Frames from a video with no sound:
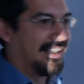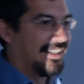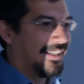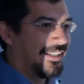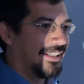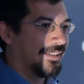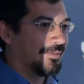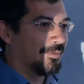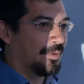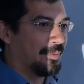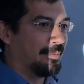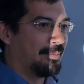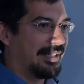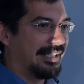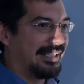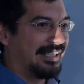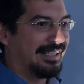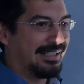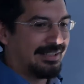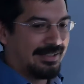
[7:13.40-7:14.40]
it will
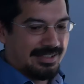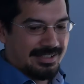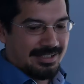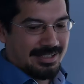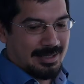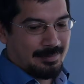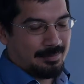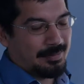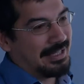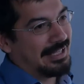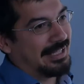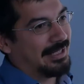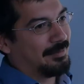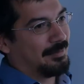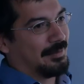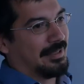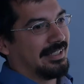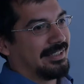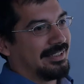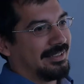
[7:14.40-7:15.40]
be a planet
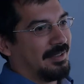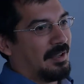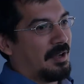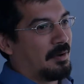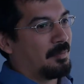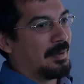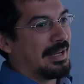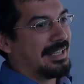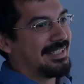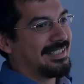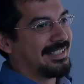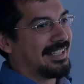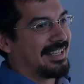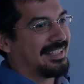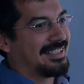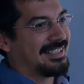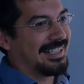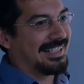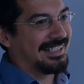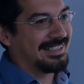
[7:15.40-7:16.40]
with a red
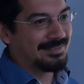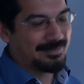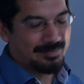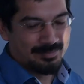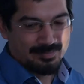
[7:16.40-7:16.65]
sunset,